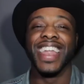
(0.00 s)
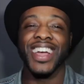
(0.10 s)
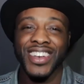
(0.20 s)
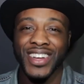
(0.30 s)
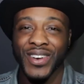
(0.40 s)
They
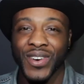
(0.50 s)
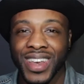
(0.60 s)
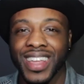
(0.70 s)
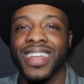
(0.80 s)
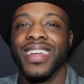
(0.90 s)
couldn't
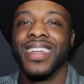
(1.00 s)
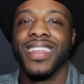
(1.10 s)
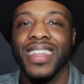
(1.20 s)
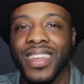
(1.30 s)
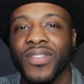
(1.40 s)
call it
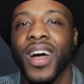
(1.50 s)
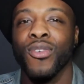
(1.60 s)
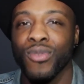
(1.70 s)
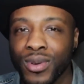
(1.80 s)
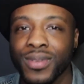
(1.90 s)
Levi
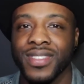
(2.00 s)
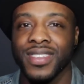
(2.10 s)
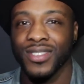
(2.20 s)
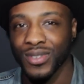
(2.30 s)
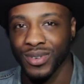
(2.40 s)

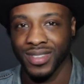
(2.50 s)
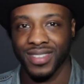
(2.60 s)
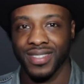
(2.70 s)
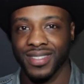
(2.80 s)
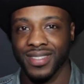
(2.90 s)
Roots
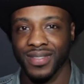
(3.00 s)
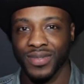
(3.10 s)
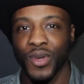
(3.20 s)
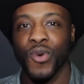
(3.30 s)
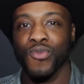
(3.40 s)
sauce.
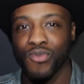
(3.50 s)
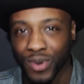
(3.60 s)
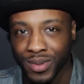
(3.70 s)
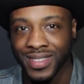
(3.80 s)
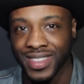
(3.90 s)

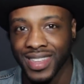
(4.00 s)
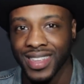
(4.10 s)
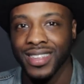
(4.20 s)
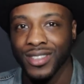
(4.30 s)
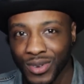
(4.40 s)
Roots
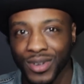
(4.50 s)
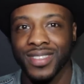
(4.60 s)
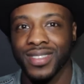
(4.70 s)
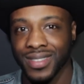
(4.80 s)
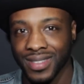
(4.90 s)

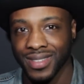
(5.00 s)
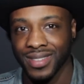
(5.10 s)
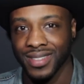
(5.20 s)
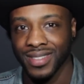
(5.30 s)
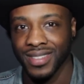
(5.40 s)
sauce.
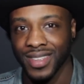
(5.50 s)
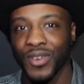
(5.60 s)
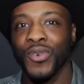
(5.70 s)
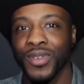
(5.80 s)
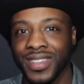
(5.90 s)

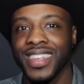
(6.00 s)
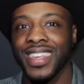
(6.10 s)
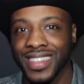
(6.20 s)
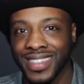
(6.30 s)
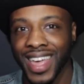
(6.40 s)
Kunta
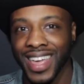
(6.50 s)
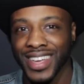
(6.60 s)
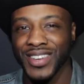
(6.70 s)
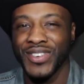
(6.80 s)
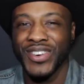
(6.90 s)
Kinte.